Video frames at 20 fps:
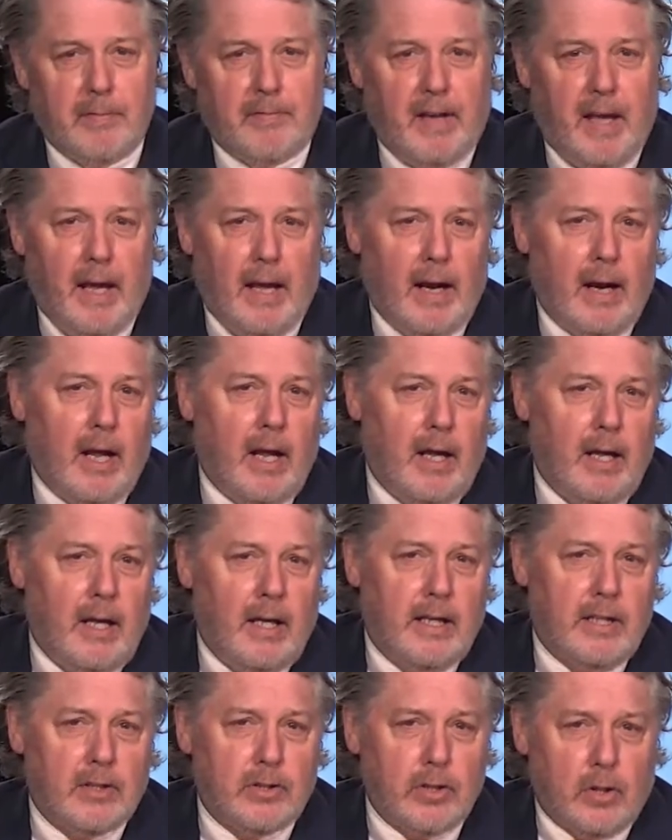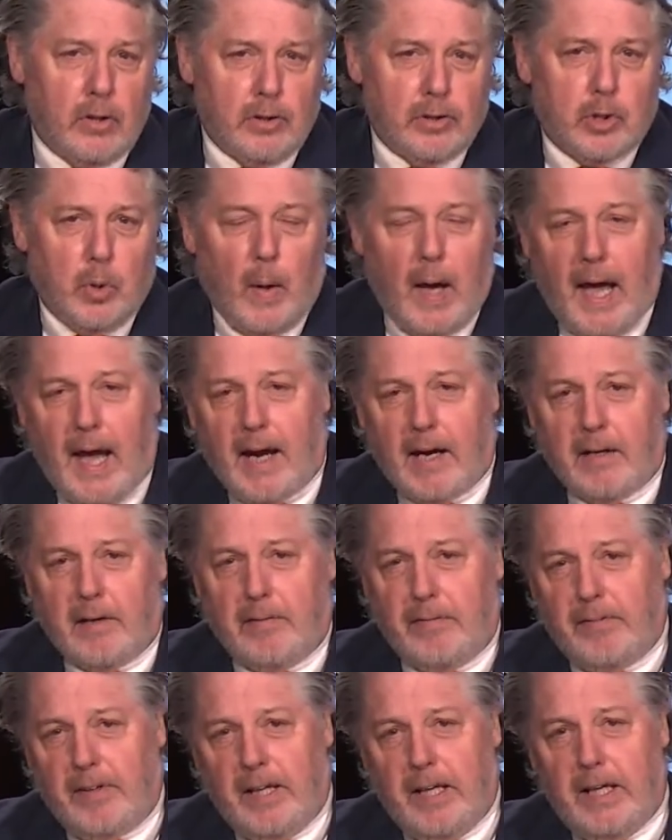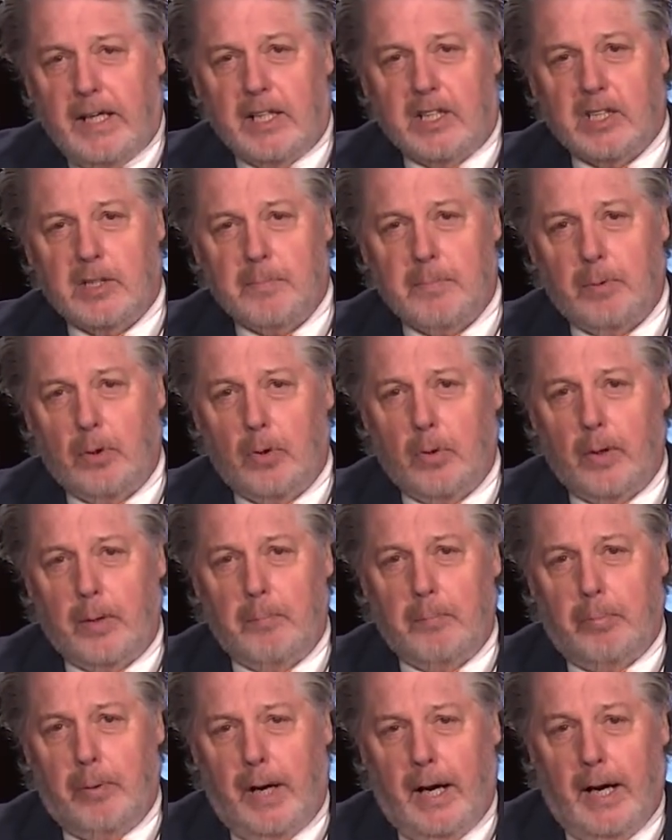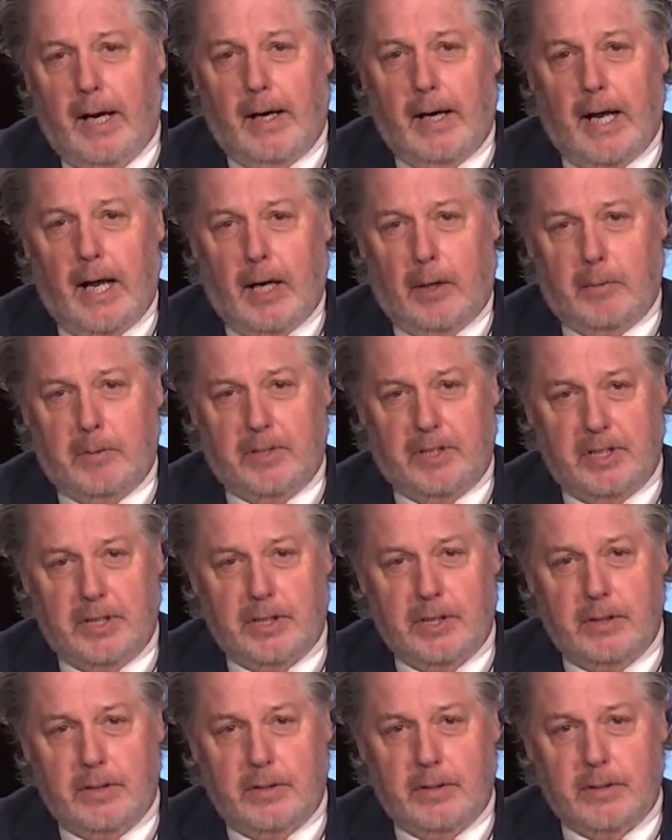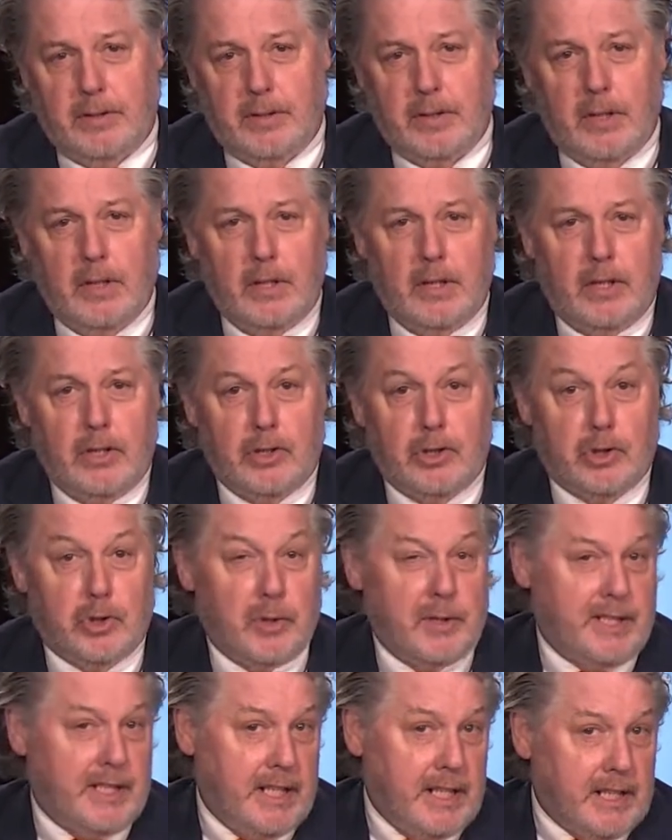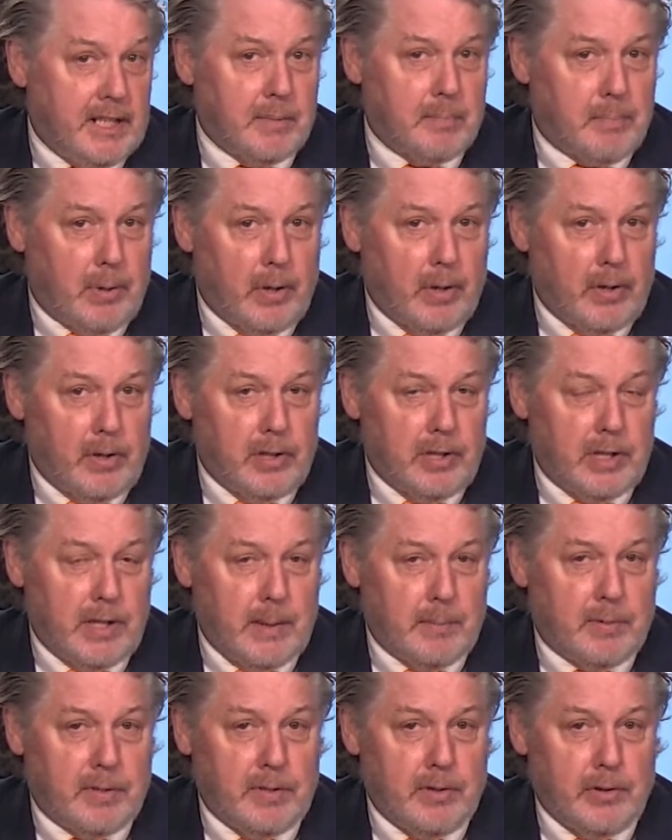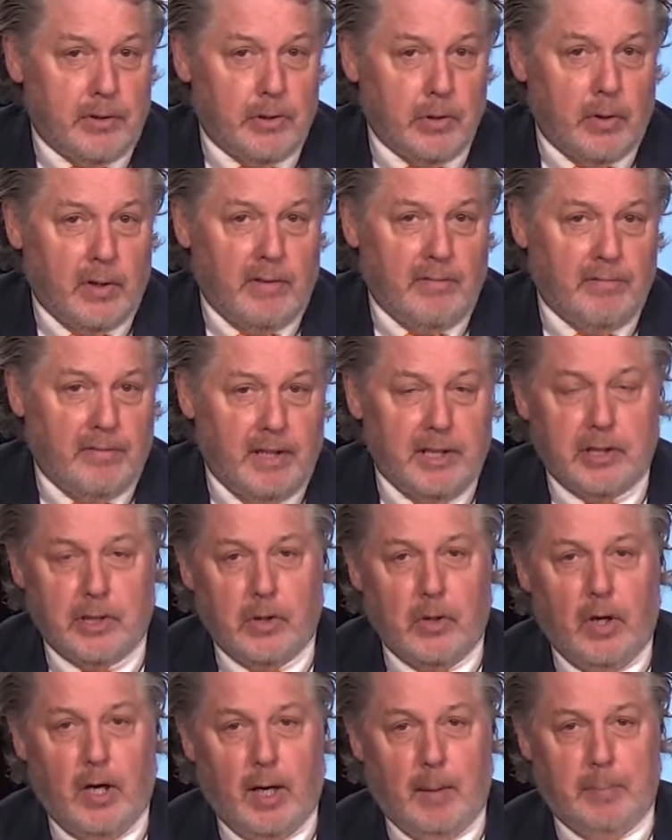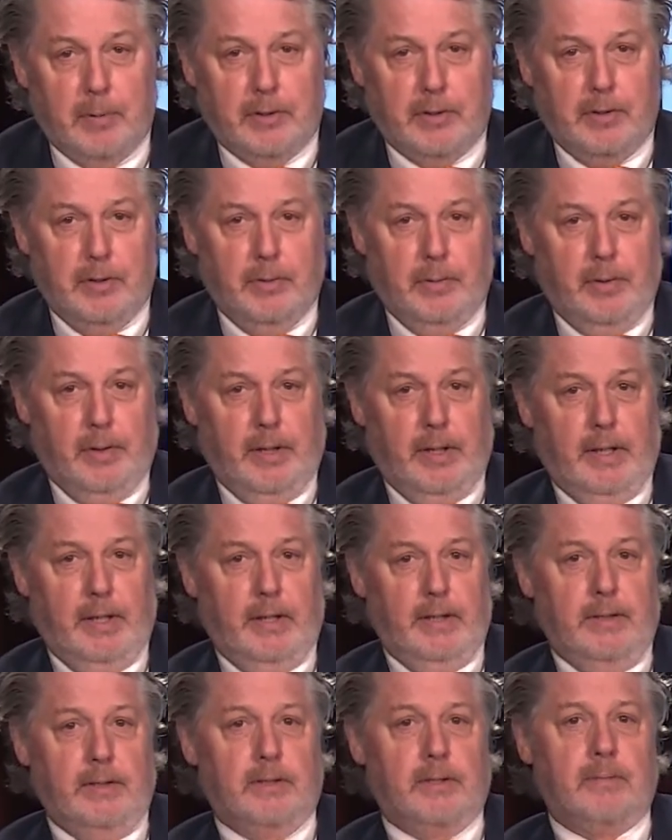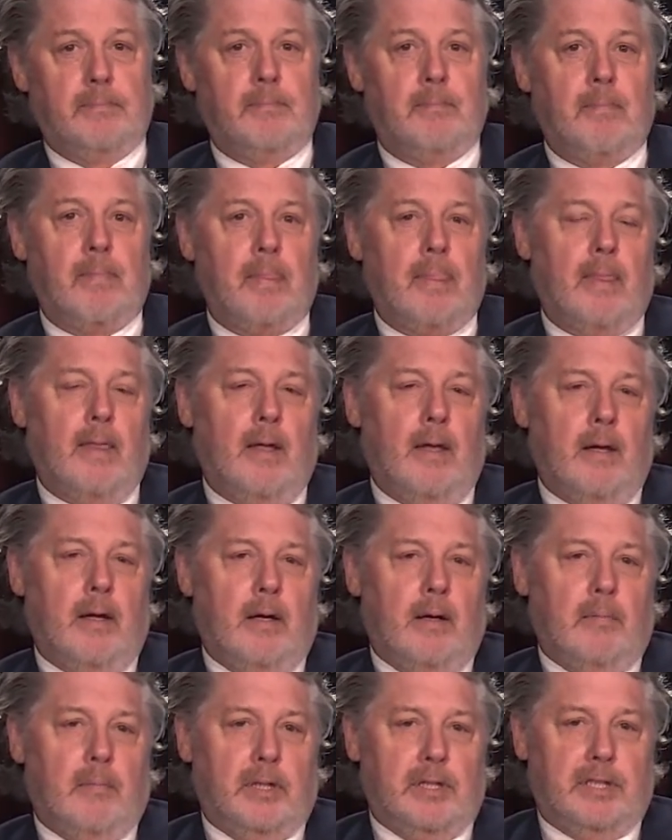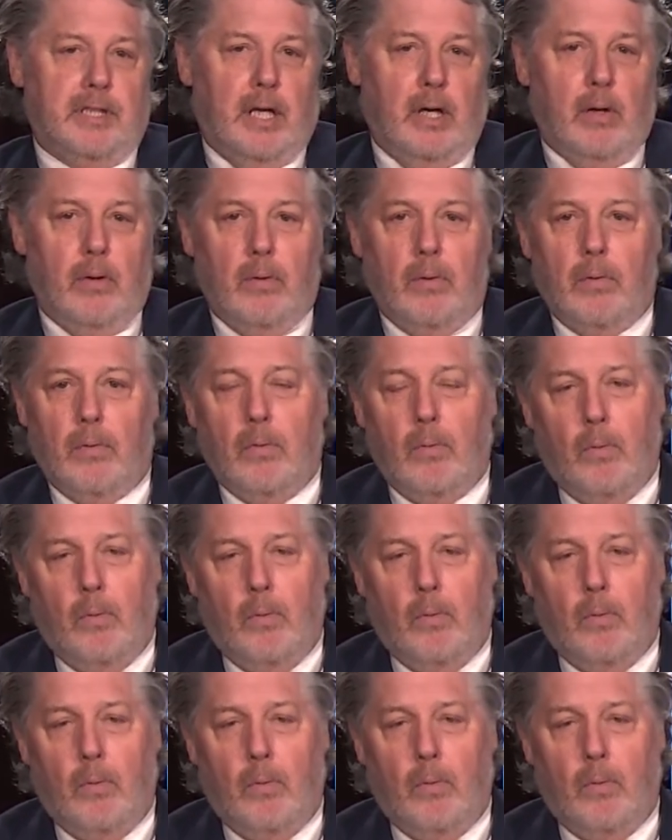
BevCanna is also actively exploring brand acquisitions, strategic partnerships, and joint venture opportunities. Marcello,